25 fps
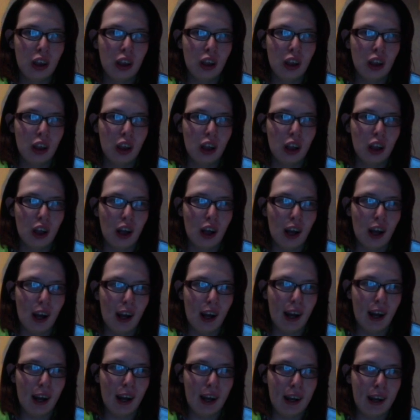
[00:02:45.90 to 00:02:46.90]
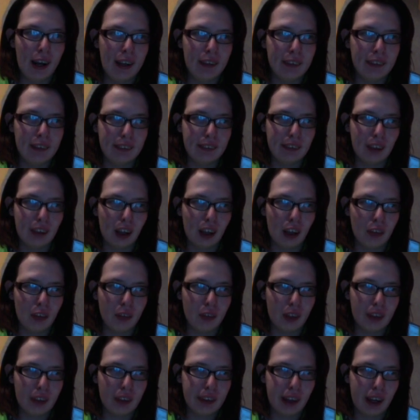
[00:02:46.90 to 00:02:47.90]
and I found out
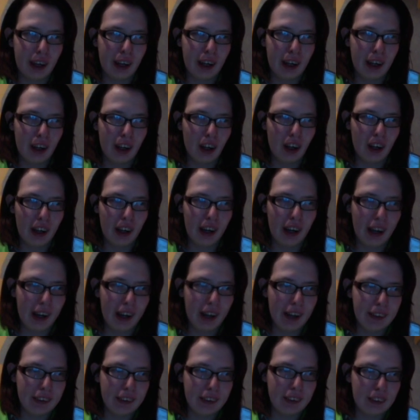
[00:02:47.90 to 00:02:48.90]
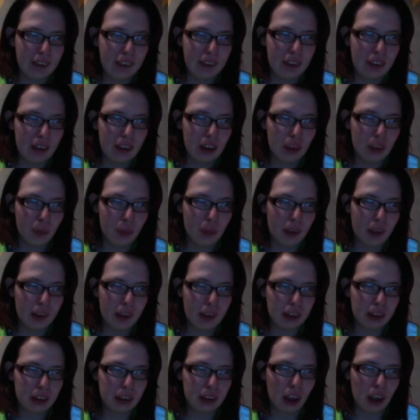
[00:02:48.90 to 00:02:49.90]
I had dyspraxia
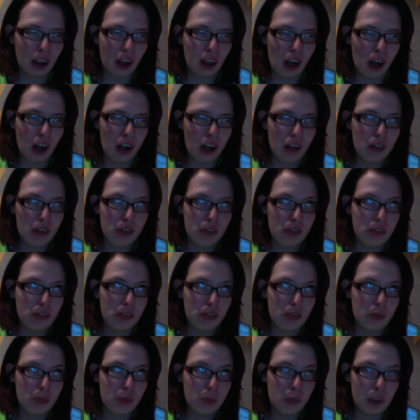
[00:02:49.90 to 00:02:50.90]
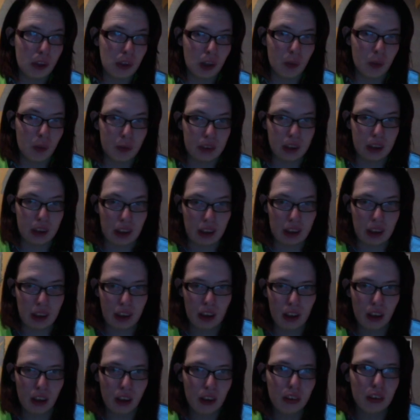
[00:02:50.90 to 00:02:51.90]
when I was a kid,
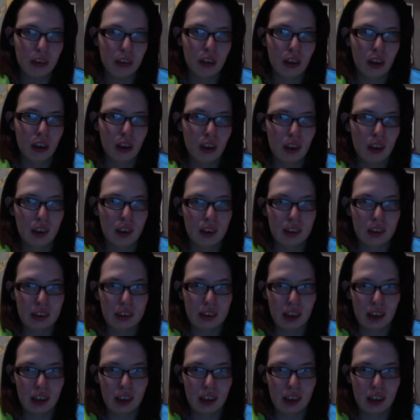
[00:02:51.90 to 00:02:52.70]
same with